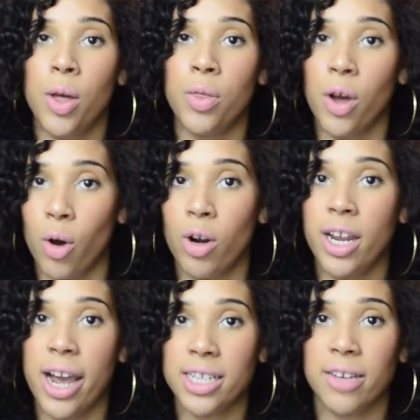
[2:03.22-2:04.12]
the only
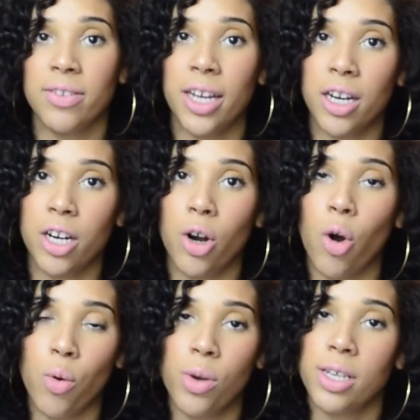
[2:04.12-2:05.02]
guys I dated
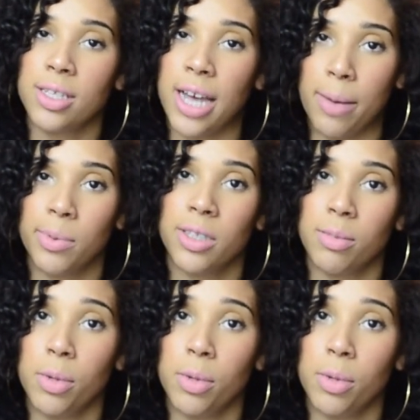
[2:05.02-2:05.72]
always happen to